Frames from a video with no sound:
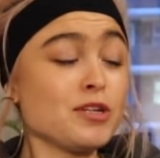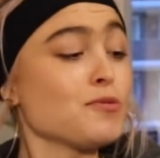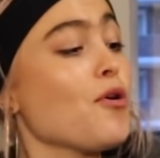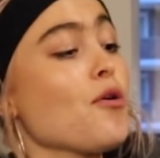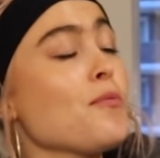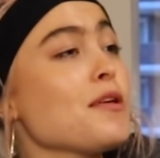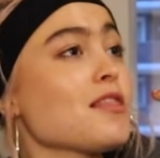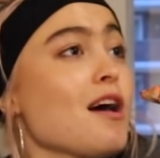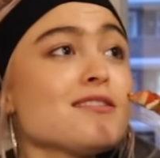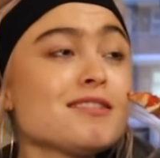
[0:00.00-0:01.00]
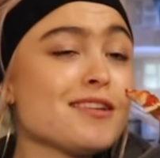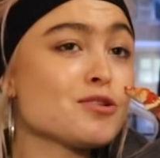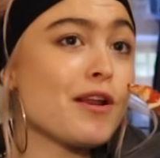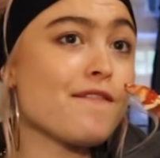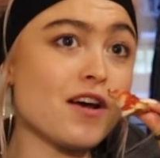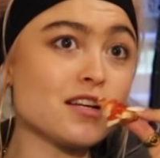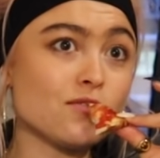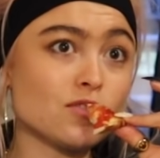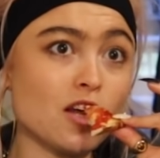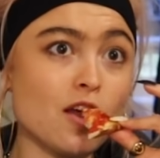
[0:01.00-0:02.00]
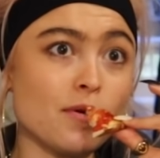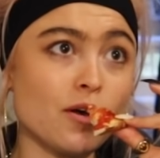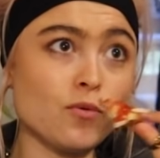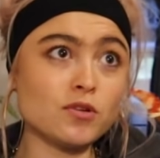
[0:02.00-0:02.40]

but tomorrow will be Thursday the 21st of October.